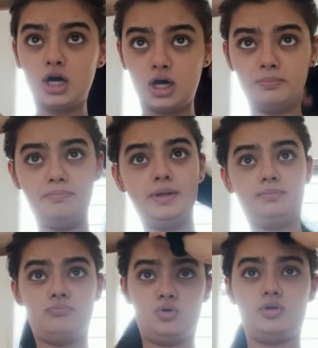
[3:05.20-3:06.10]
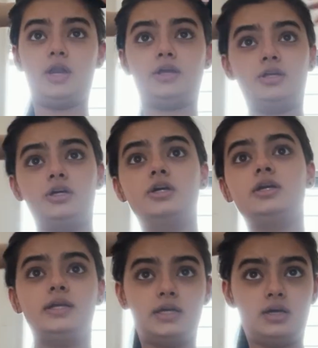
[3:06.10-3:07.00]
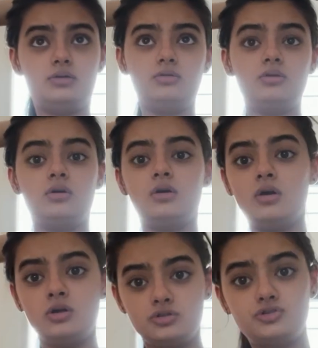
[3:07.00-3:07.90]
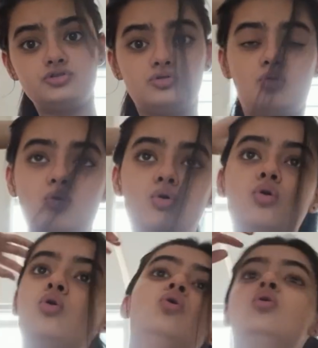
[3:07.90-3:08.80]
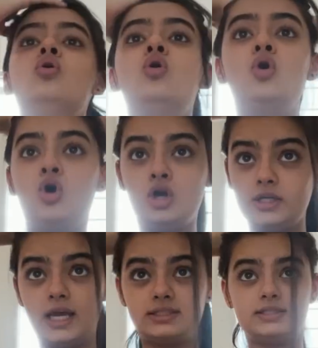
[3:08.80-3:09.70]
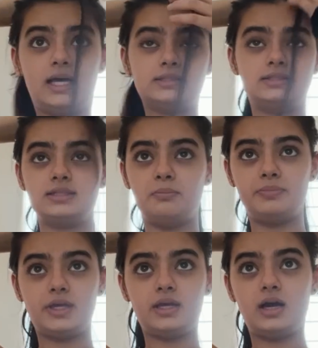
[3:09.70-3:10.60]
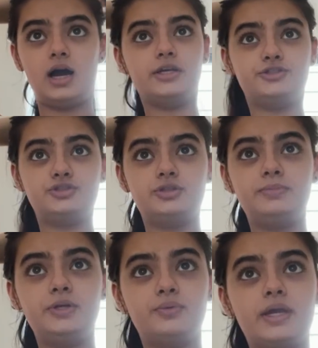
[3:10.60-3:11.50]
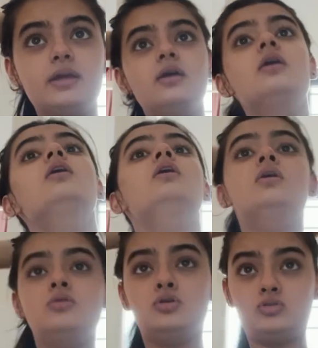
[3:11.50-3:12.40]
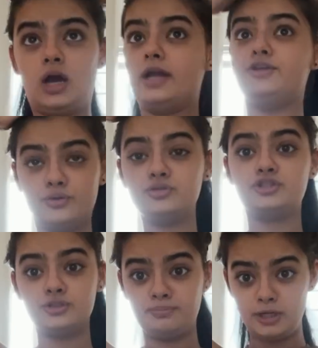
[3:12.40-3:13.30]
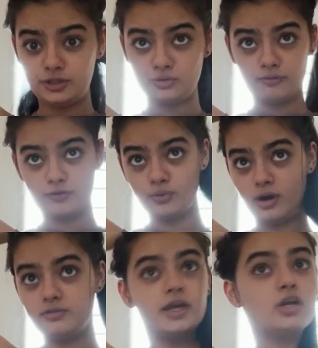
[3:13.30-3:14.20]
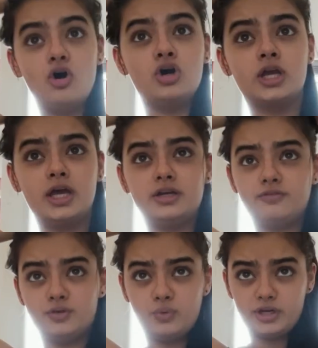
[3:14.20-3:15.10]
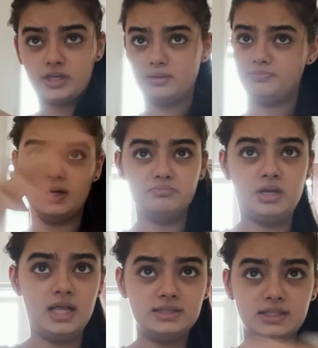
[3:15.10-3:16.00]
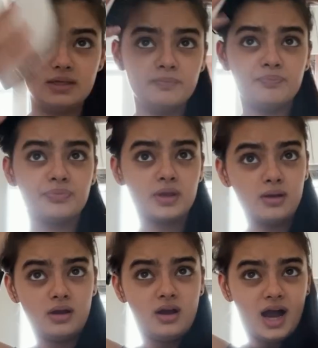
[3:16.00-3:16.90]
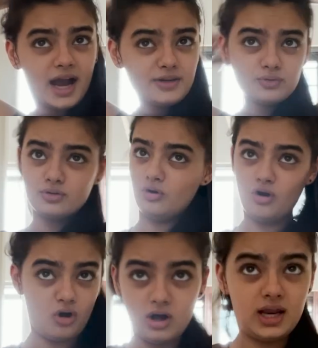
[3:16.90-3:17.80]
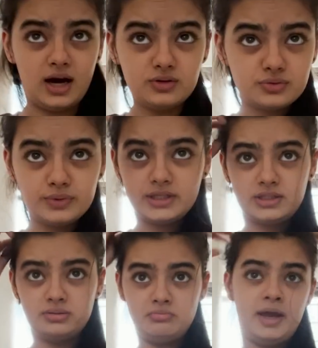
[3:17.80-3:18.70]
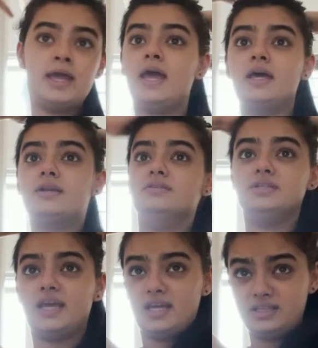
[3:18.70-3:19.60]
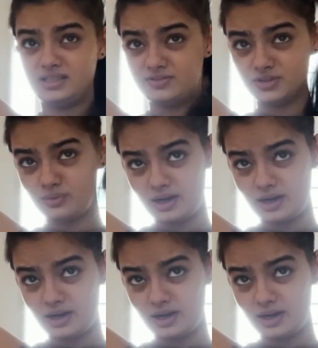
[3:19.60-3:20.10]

a bit more regularly now so yes that's something I should be doing and you should be too if you have like long hair and if you want to keep them healthy I don't go all out with my hair again even though I